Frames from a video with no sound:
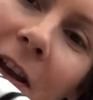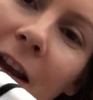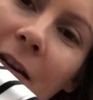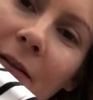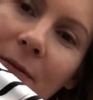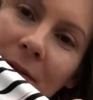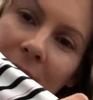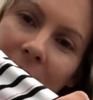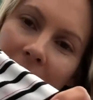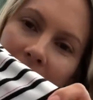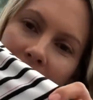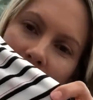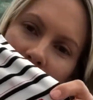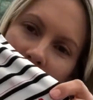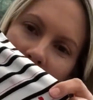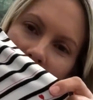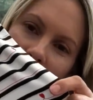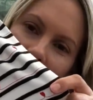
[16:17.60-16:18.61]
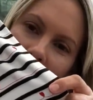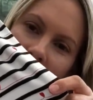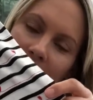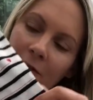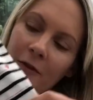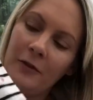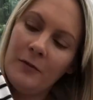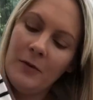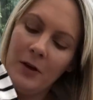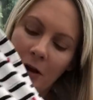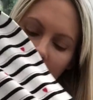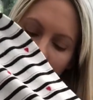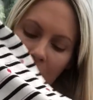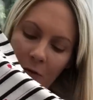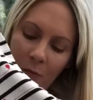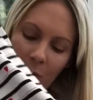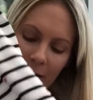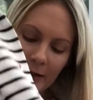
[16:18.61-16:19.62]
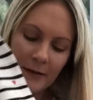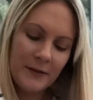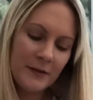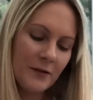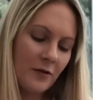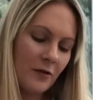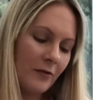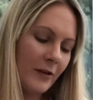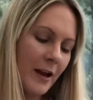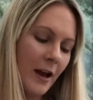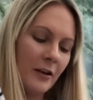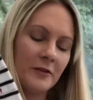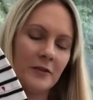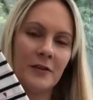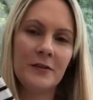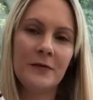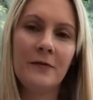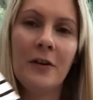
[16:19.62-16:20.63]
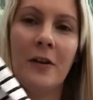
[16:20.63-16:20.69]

so beautiful. When I saw it, I just